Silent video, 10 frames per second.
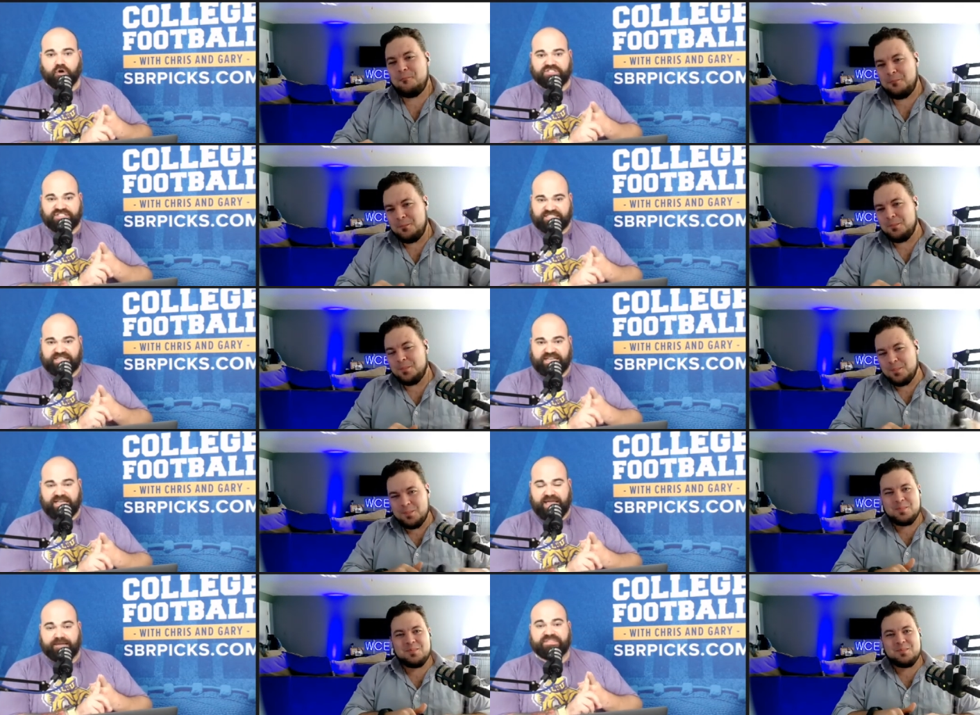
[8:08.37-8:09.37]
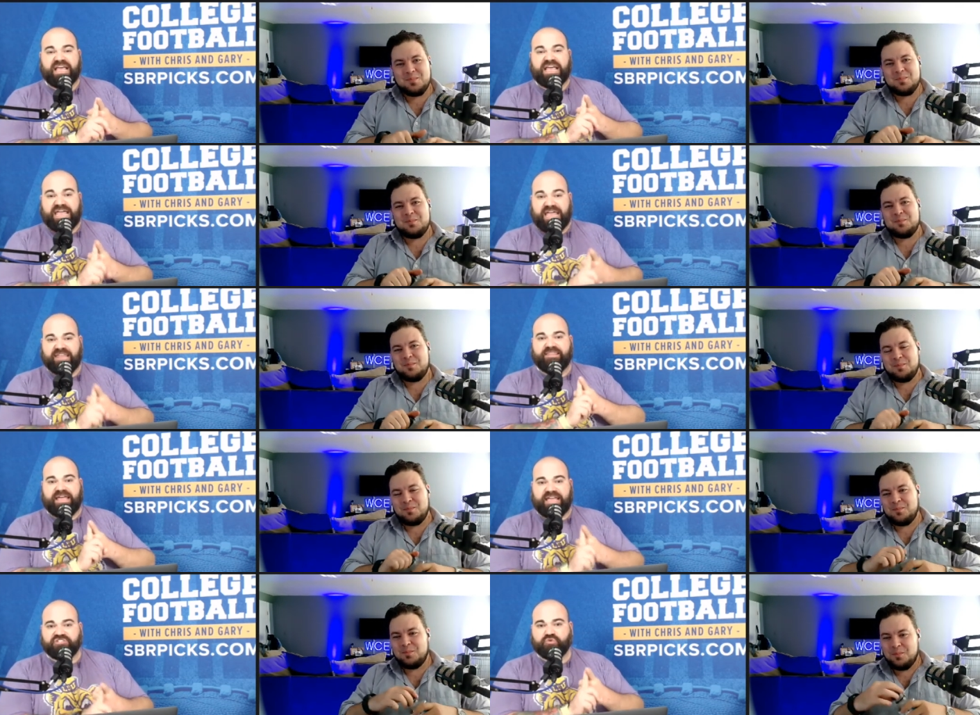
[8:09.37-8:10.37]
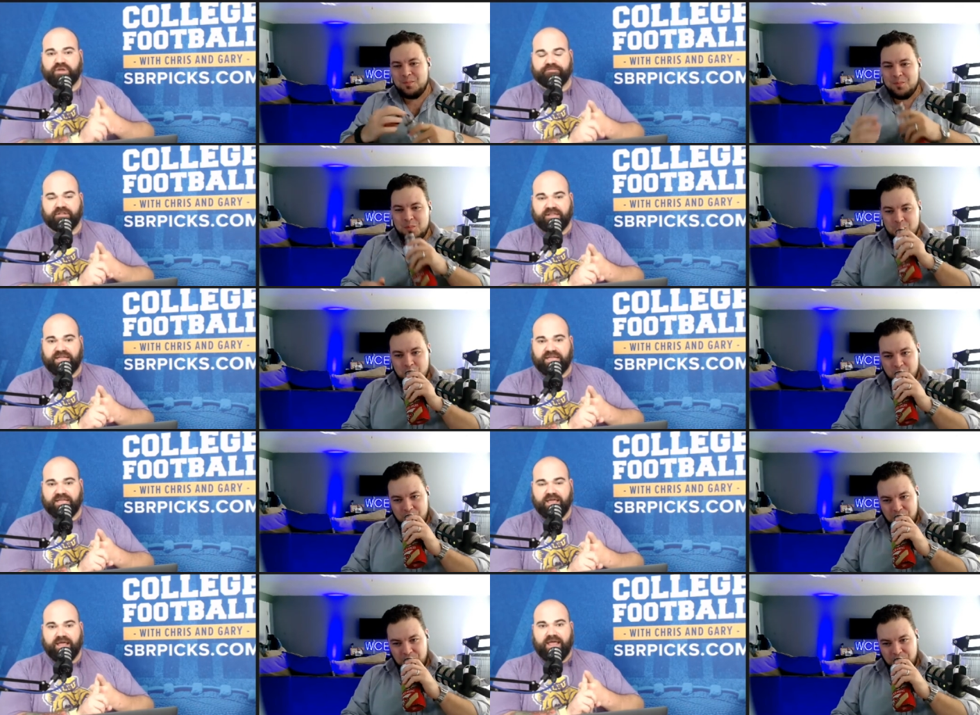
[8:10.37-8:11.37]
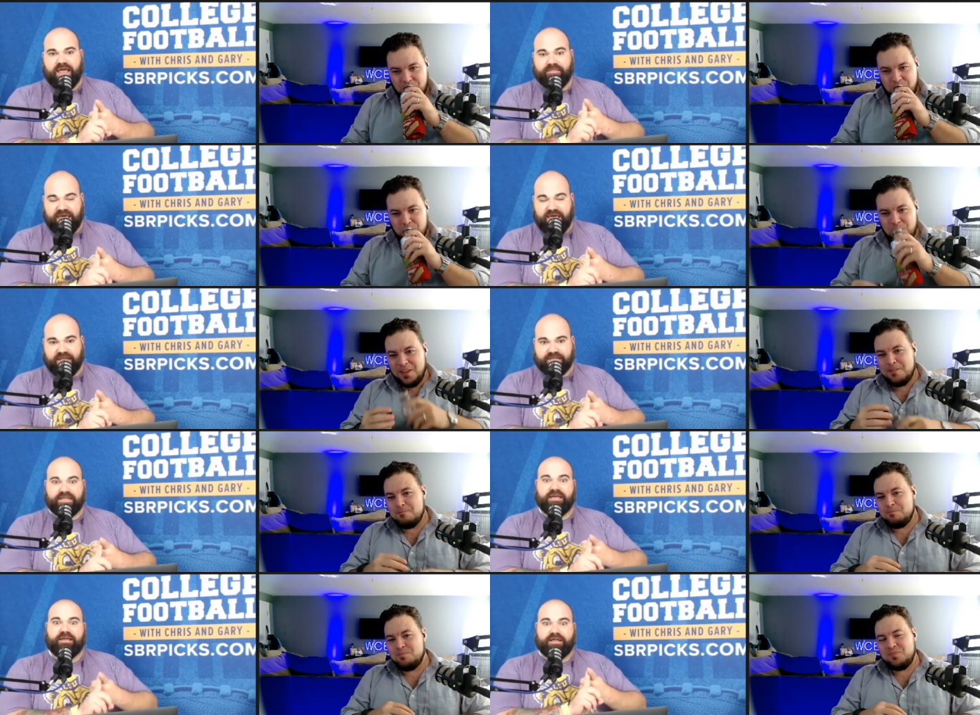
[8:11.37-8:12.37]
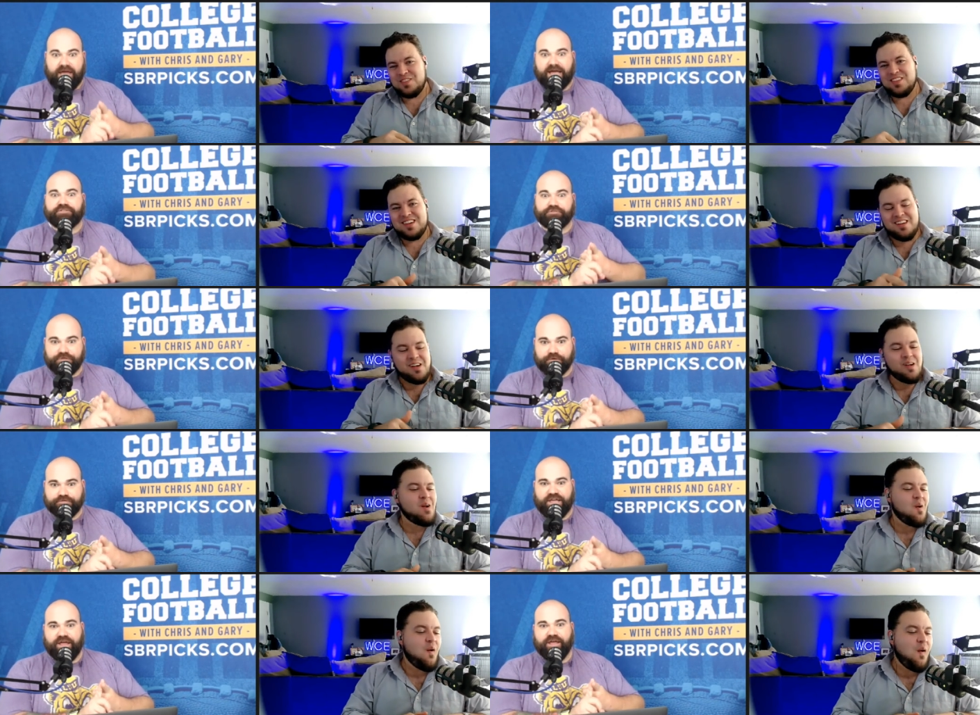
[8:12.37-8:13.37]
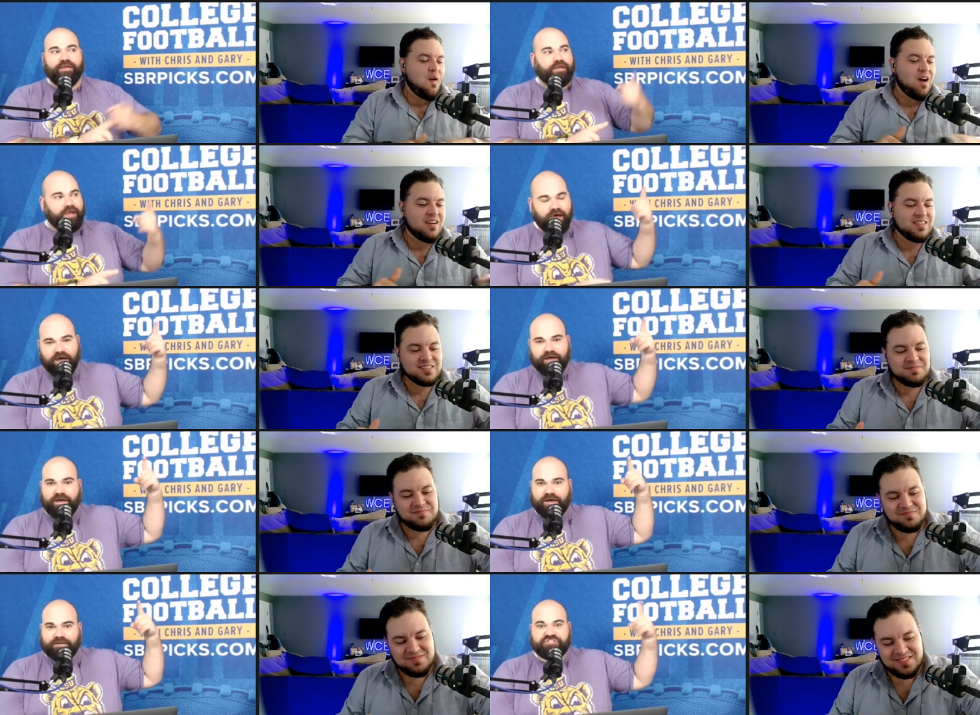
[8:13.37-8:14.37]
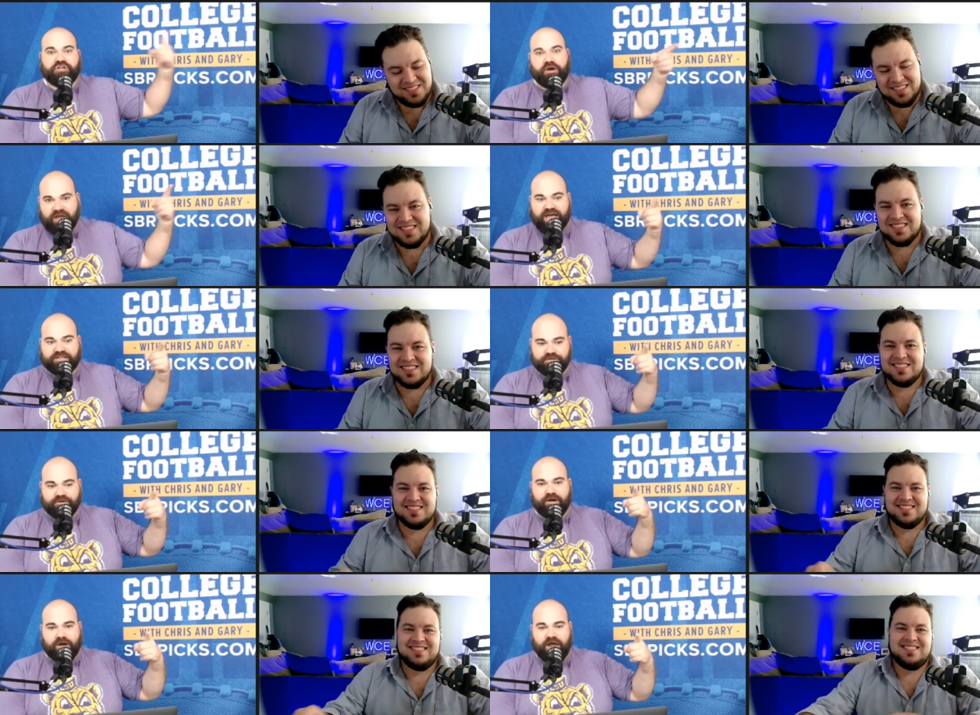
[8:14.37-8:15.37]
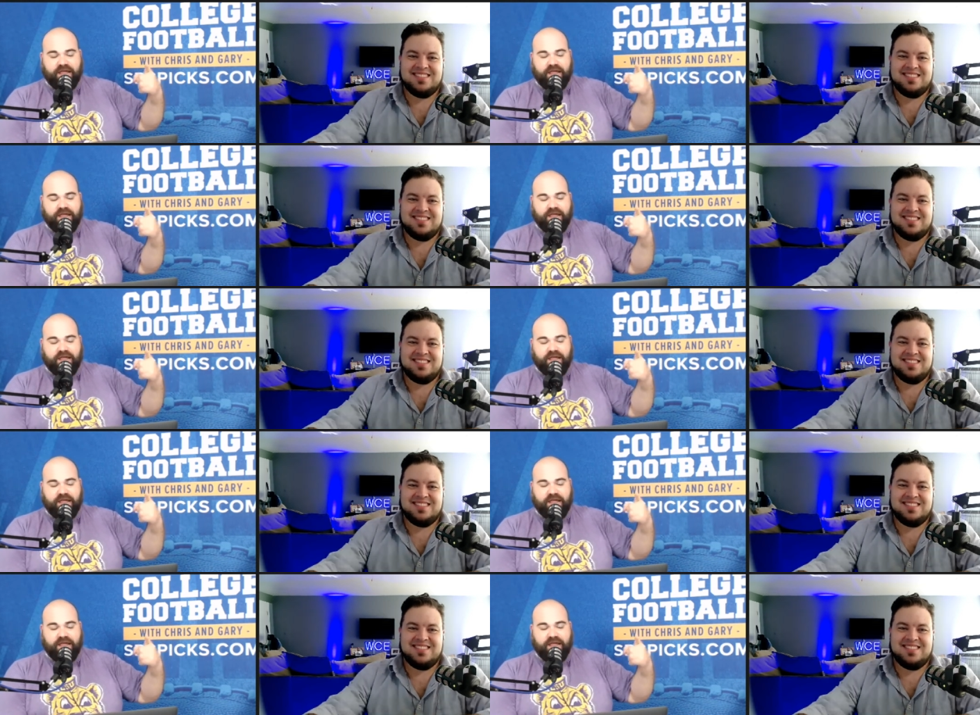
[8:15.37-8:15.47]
Speaker 1: 16 games in the history of the league, and that is Kaiser Sose, uh, uh, DeShone Kizer. All right.